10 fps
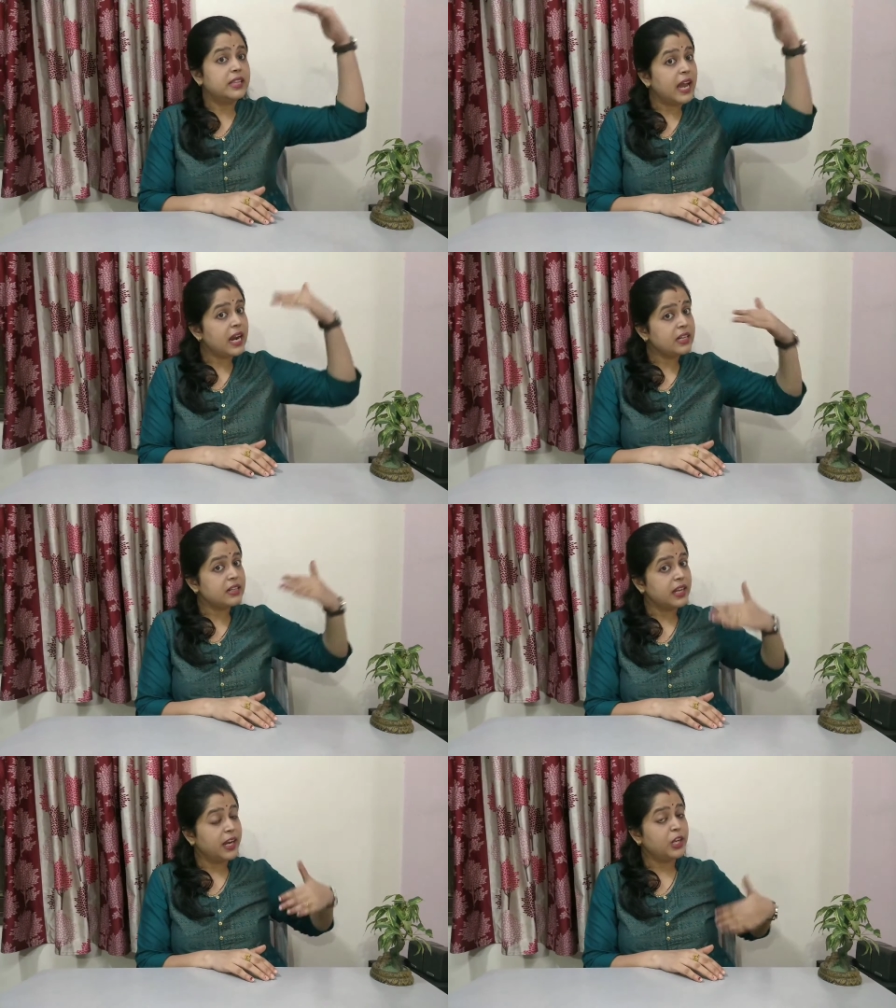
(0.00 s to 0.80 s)
that
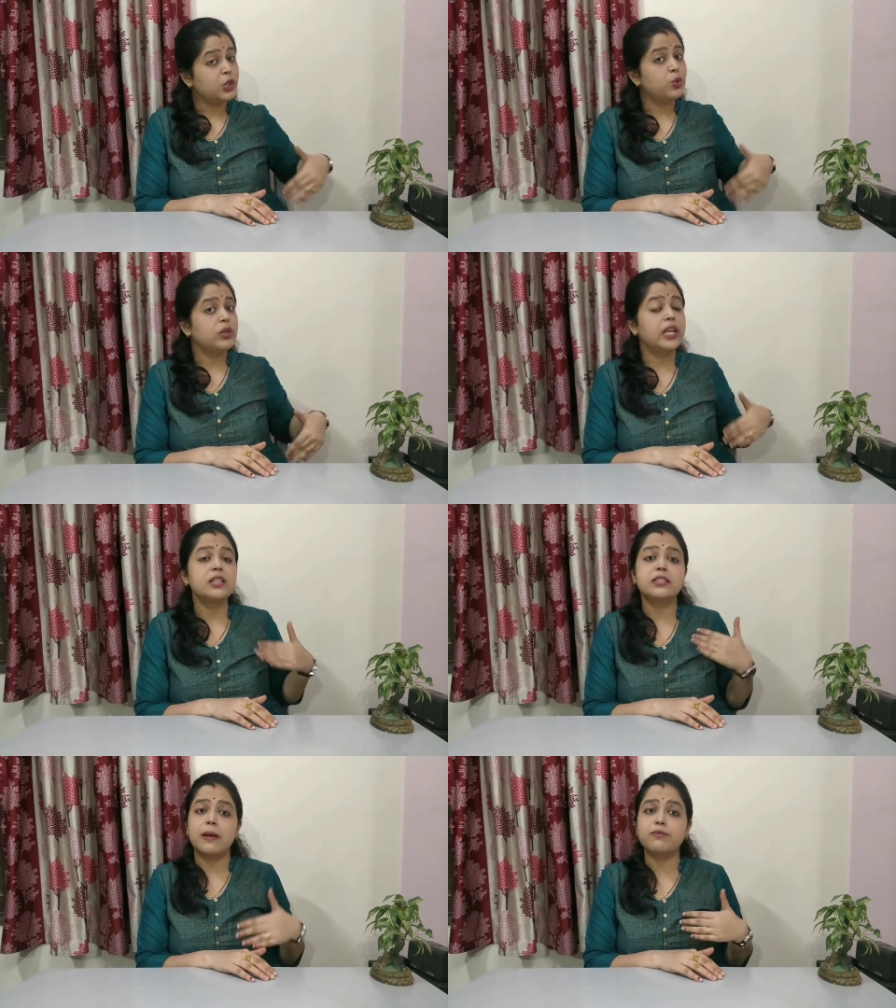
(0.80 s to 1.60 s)
8 to
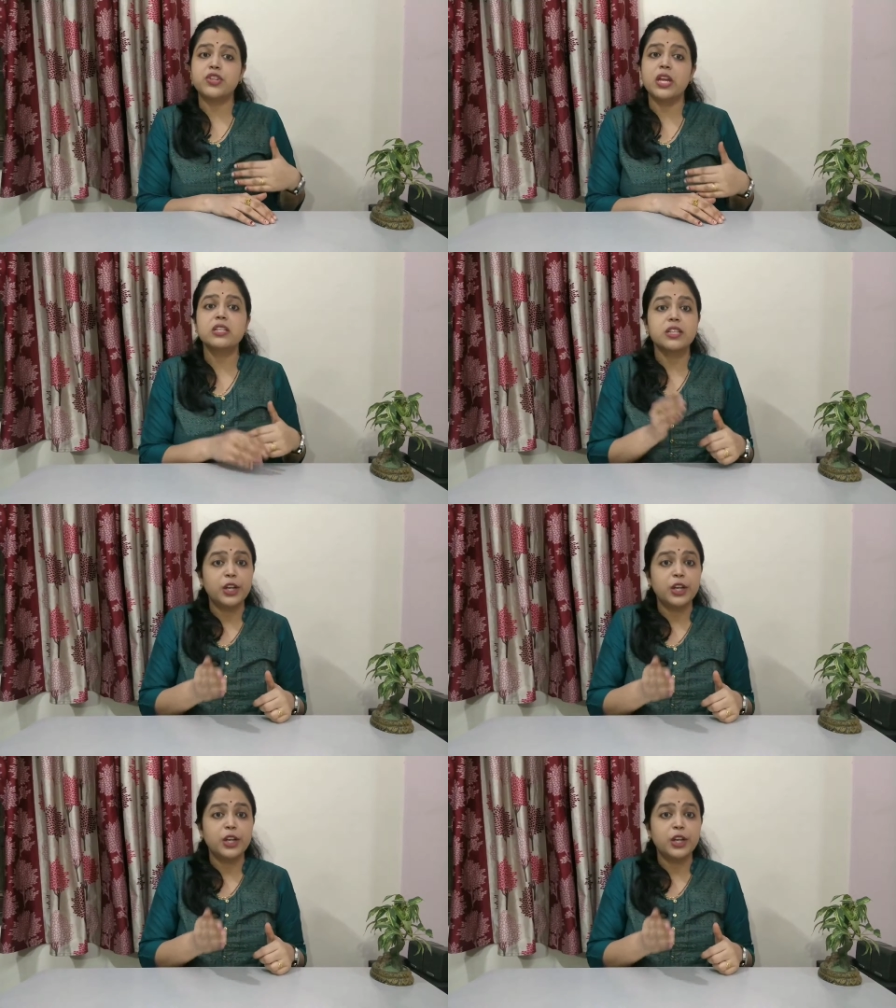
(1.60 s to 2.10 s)
10 subjects